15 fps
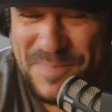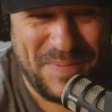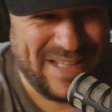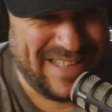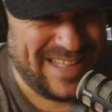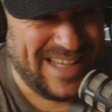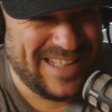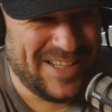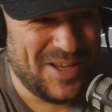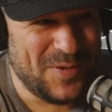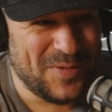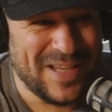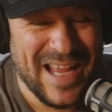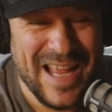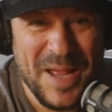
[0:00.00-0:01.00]
but they
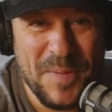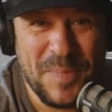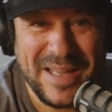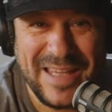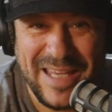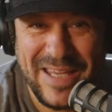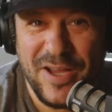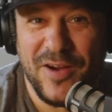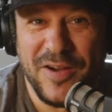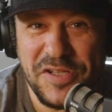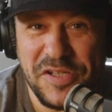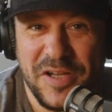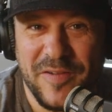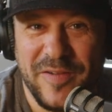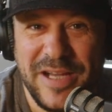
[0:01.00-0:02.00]
don't. But the younger
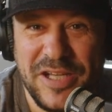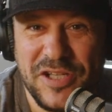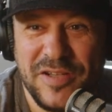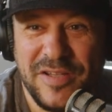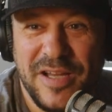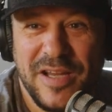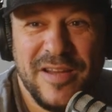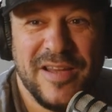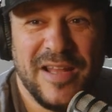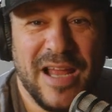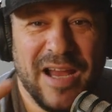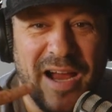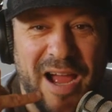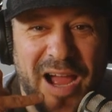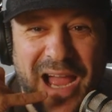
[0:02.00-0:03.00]
generation, you're
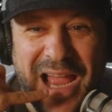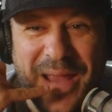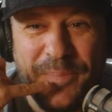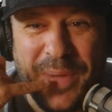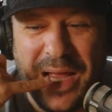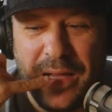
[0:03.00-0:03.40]
like, all right, bye.